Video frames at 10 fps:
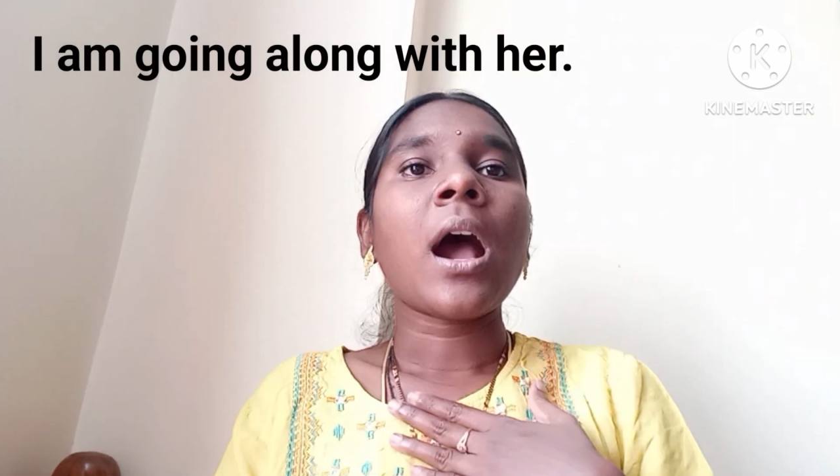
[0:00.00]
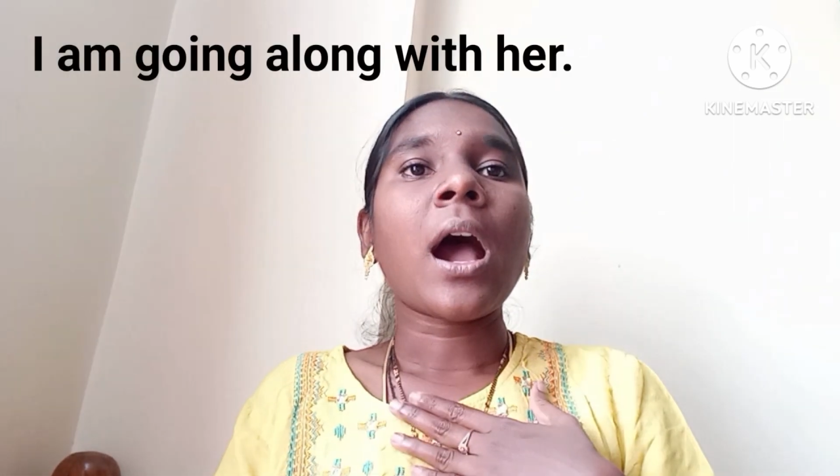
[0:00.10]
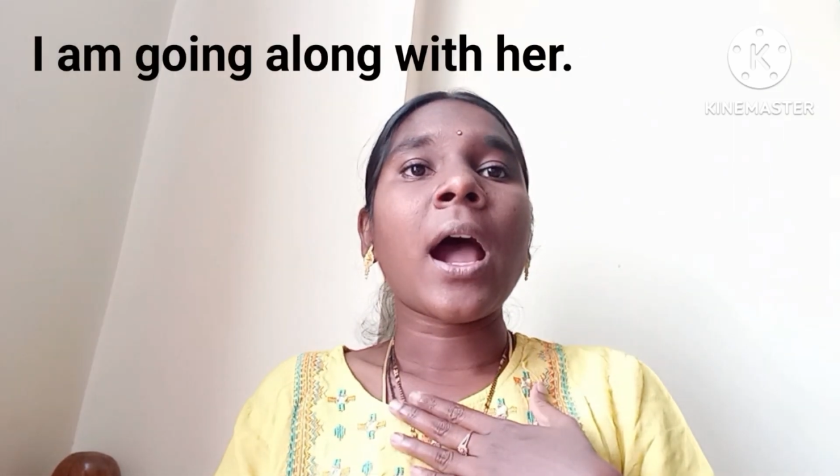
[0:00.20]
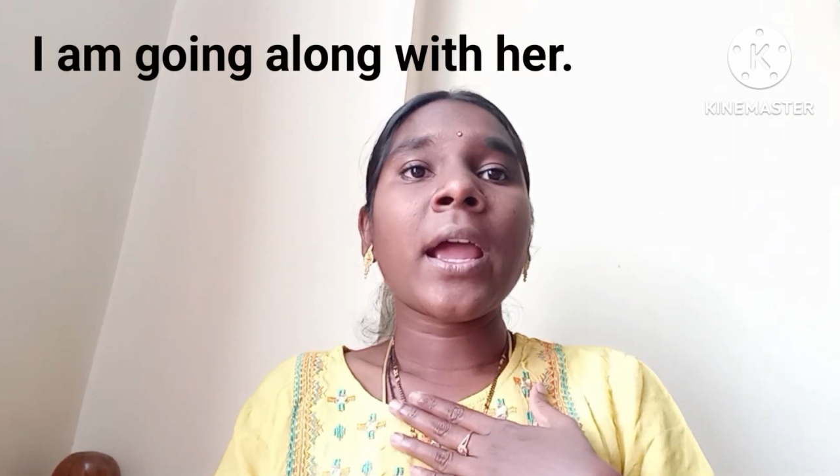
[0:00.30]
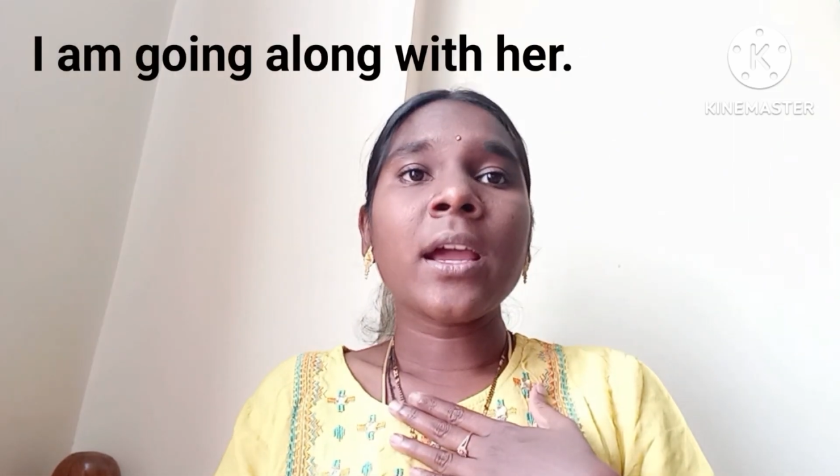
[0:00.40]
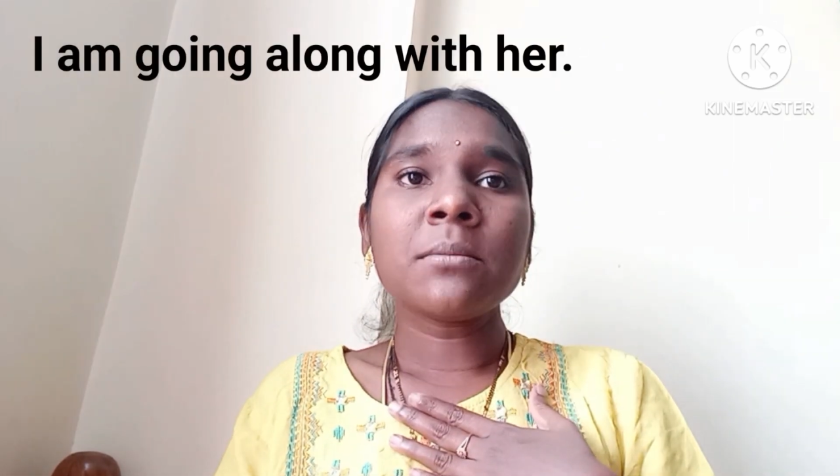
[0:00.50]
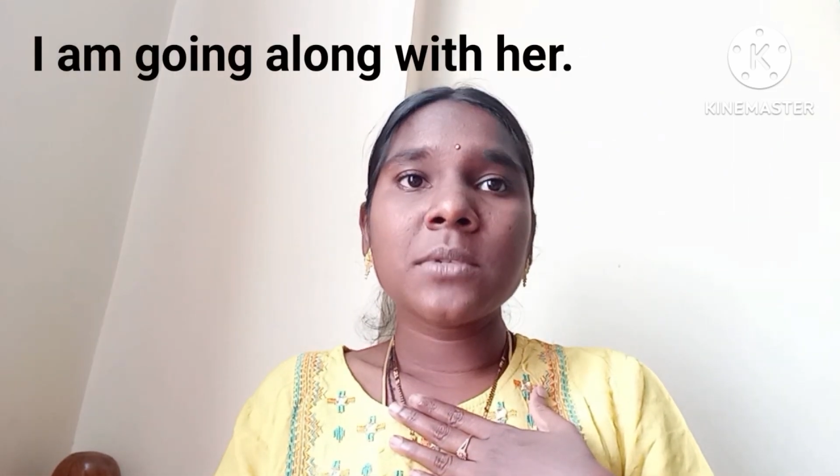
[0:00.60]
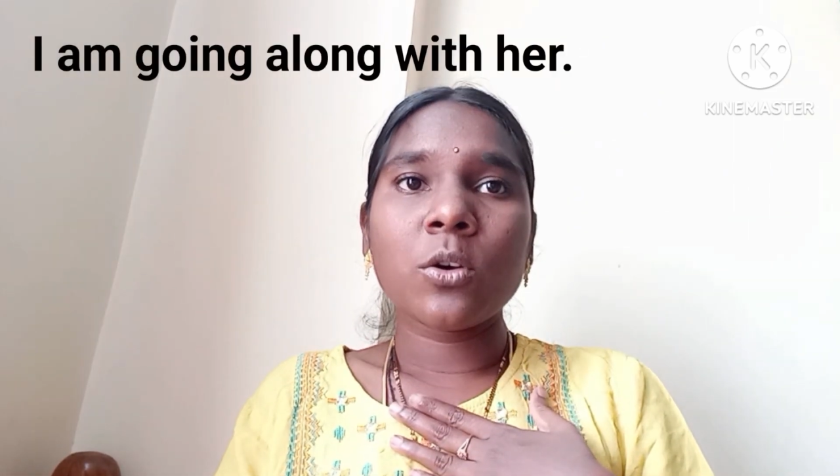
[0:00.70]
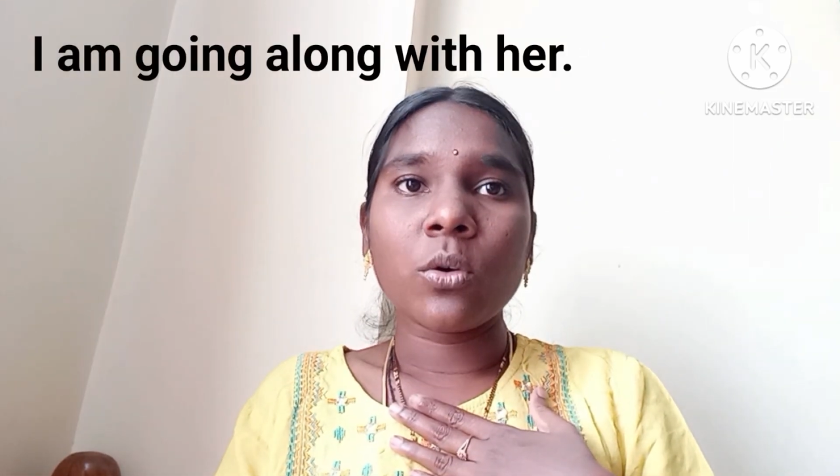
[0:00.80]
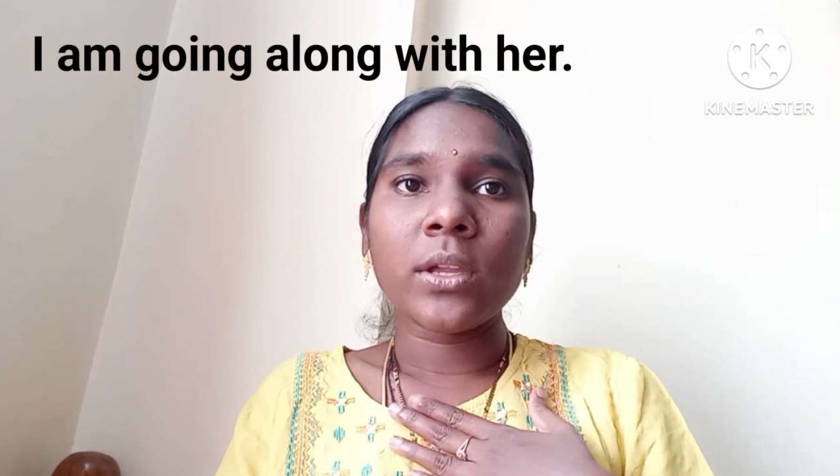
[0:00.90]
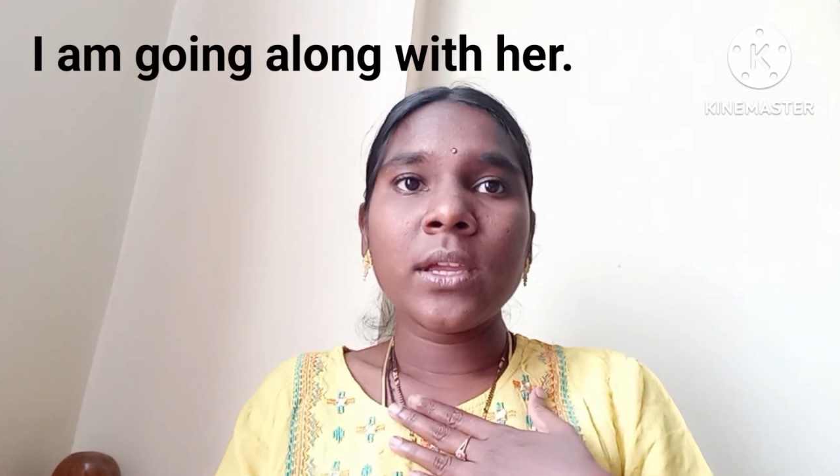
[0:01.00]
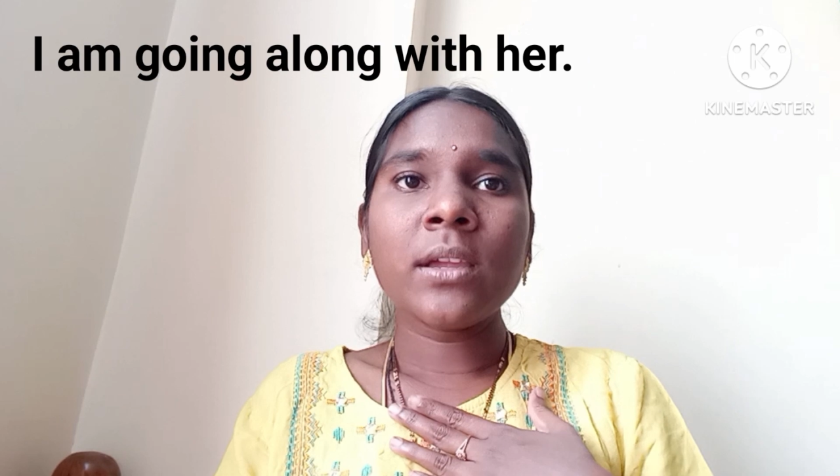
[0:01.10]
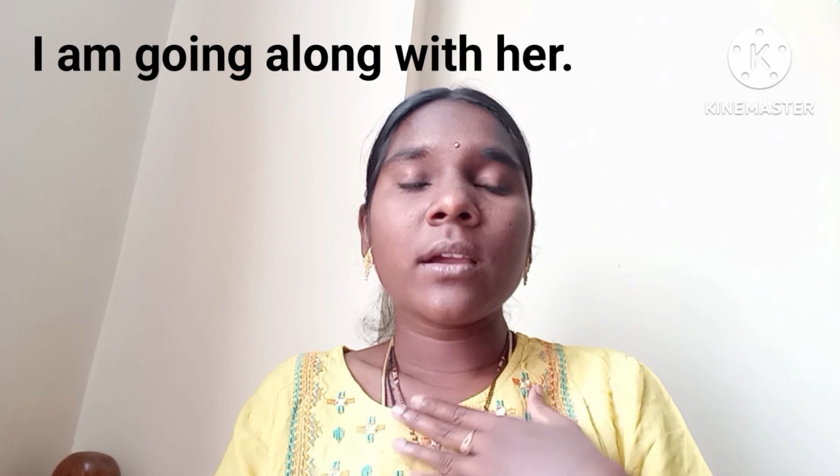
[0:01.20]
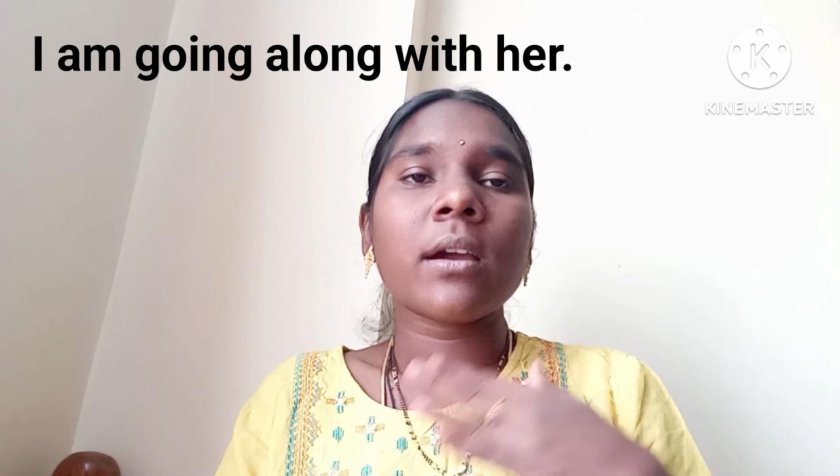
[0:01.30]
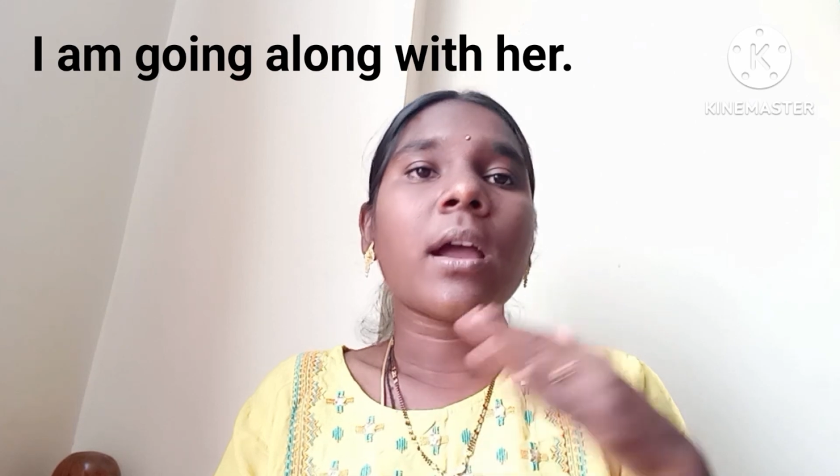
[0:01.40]
I am going
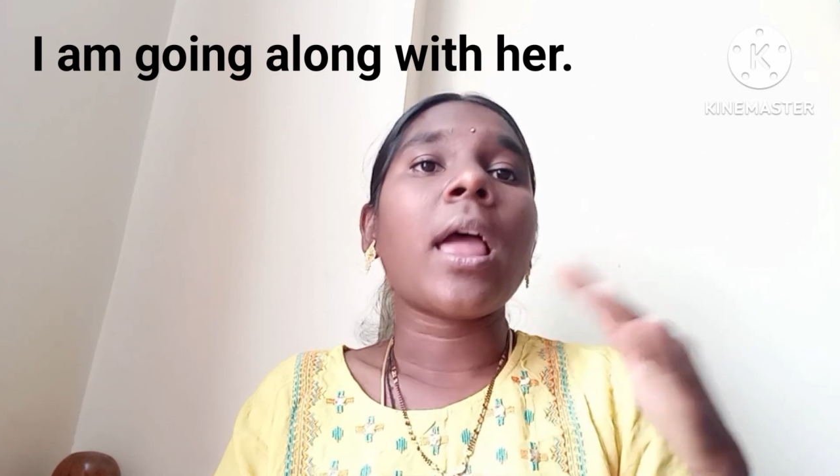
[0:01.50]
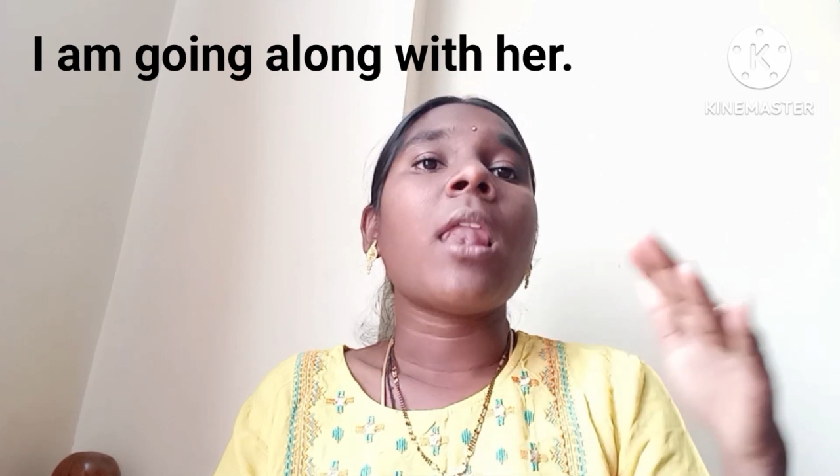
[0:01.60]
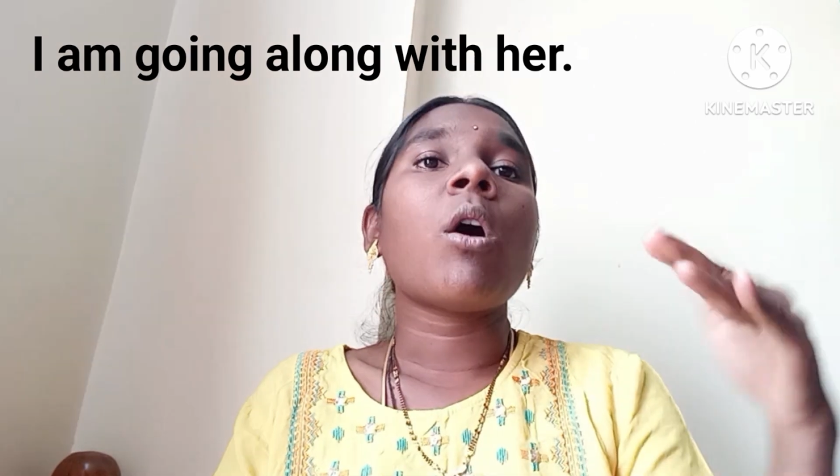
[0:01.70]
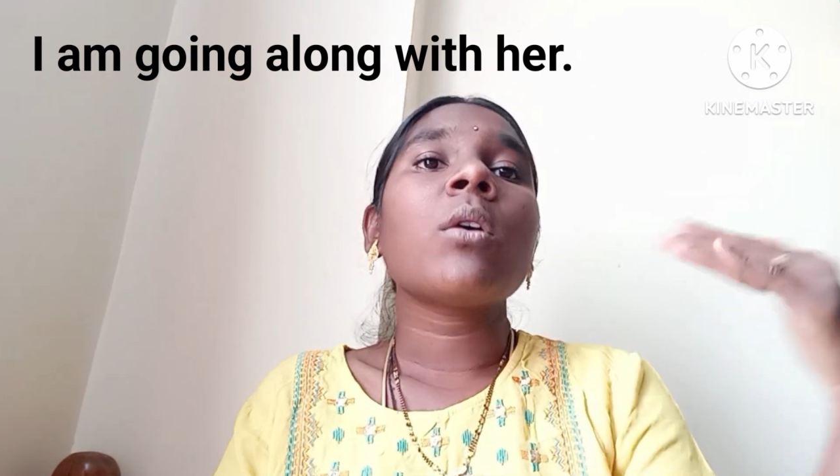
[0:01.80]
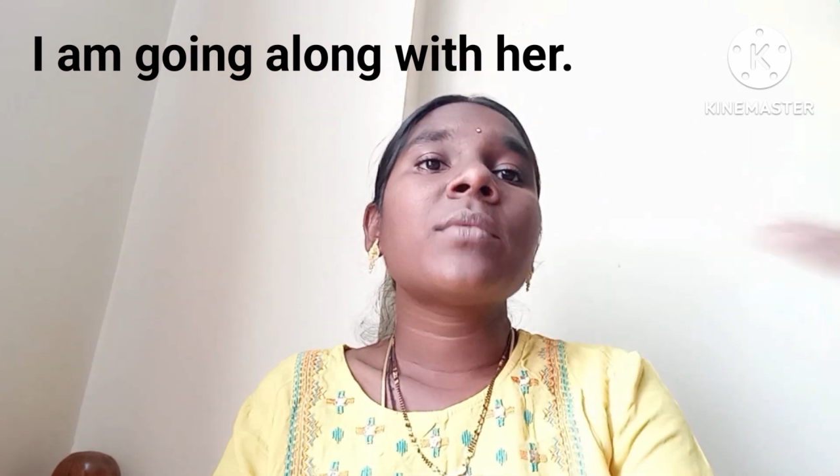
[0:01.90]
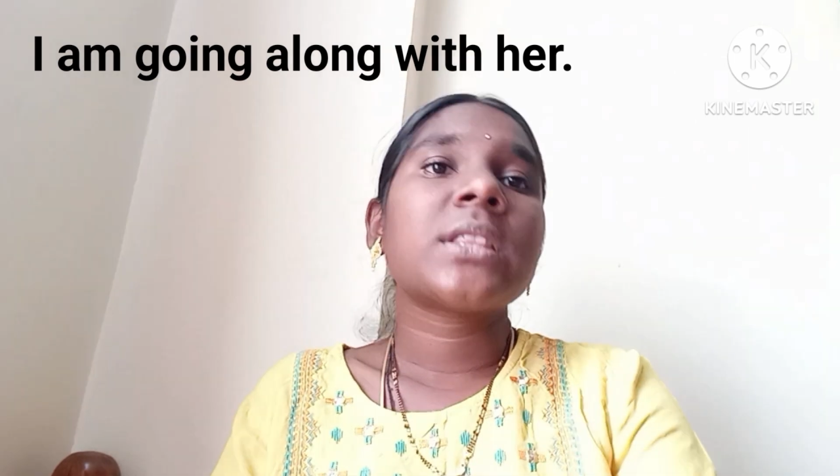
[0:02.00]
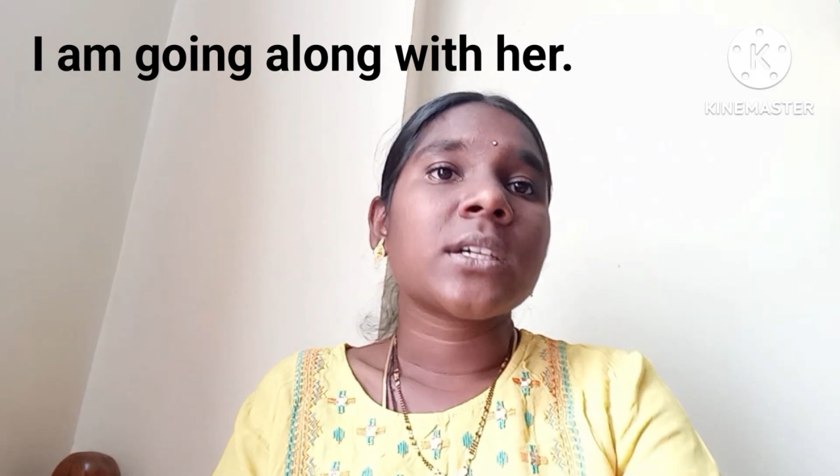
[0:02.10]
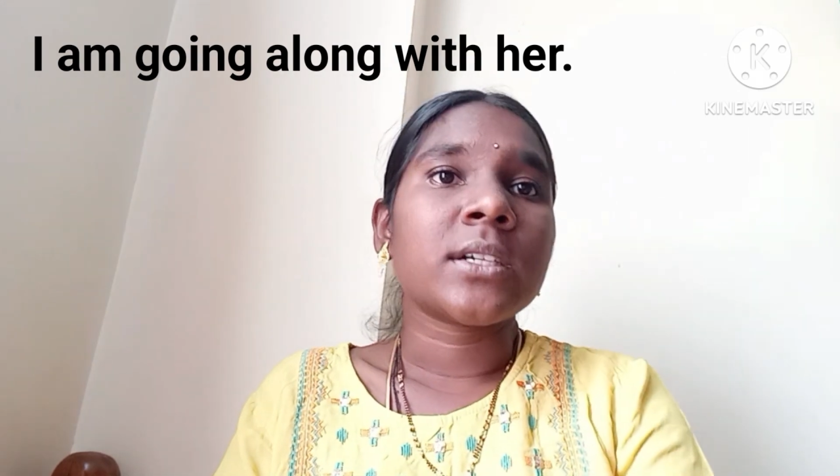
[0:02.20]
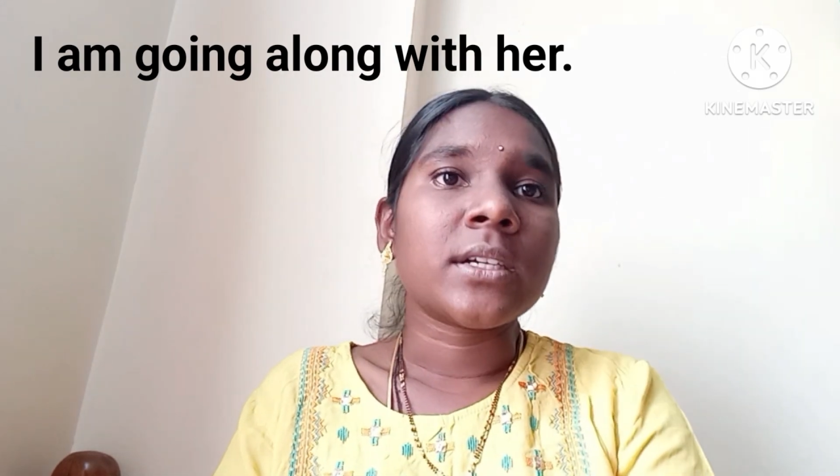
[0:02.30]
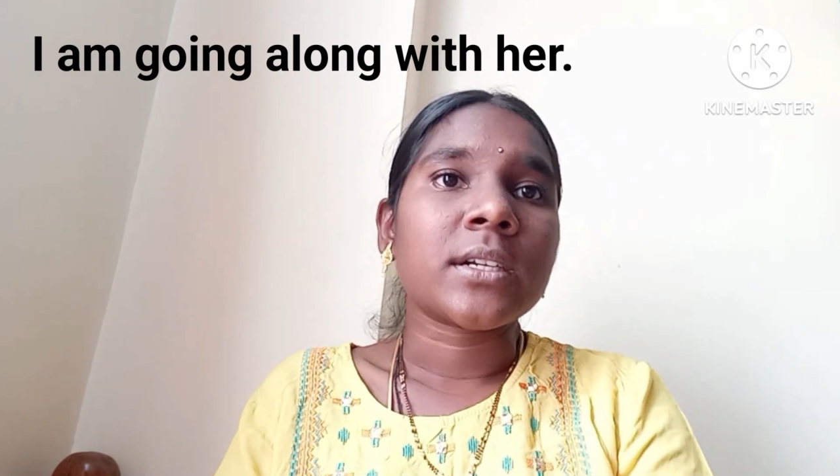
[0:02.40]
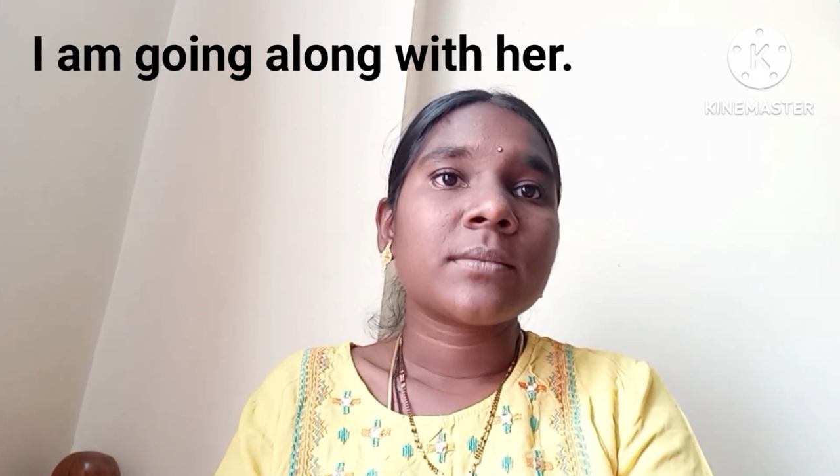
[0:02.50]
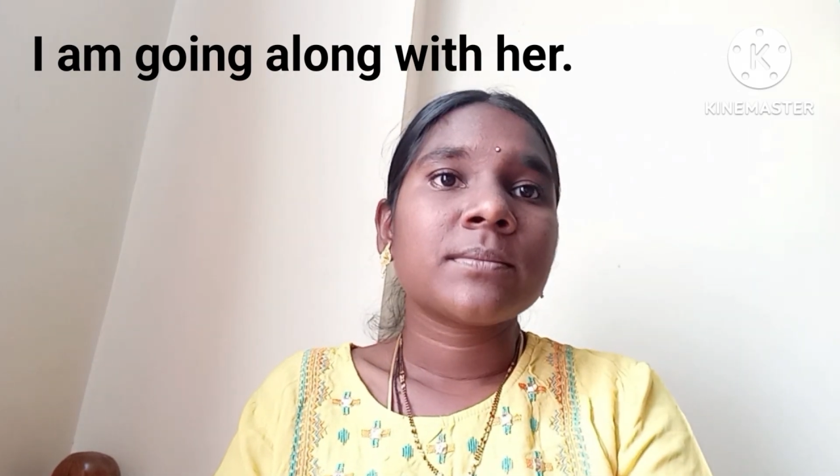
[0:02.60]
along with her.